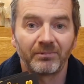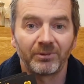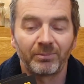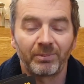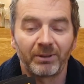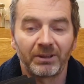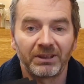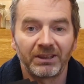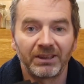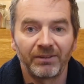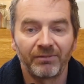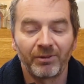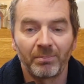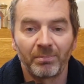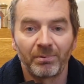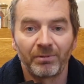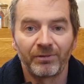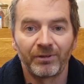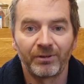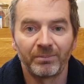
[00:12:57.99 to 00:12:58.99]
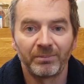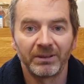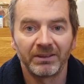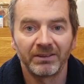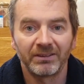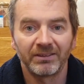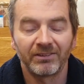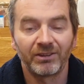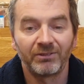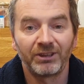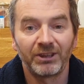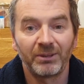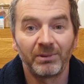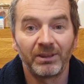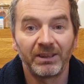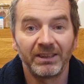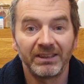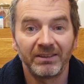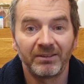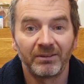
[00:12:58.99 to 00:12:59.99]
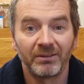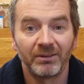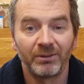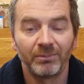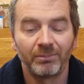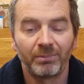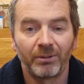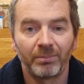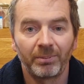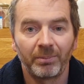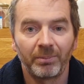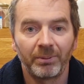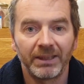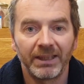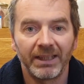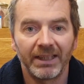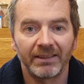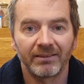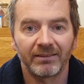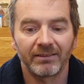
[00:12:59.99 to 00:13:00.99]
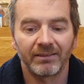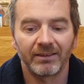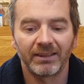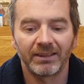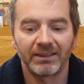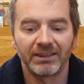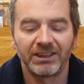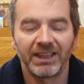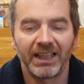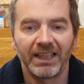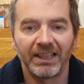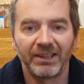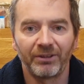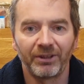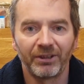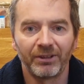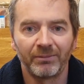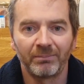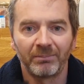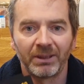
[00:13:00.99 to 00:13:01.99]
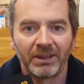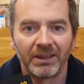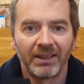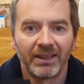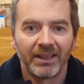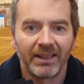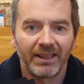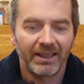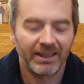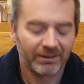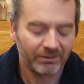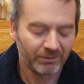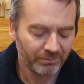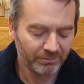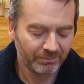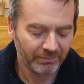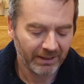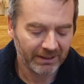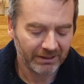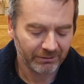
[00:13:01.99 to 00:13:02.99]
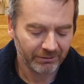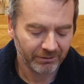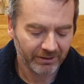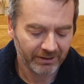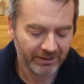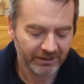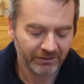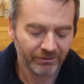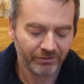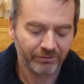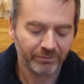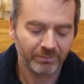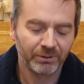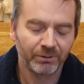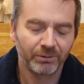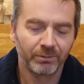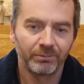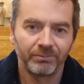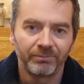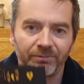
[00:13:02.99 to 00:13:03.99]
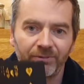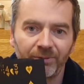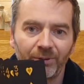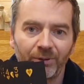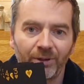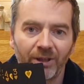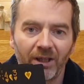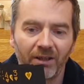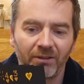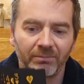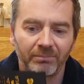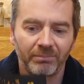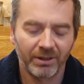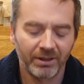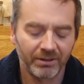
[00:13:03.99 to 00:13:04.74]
especially if you're performing at the Jubilee, you'll probably get jelly on them, and all manner of things from your garden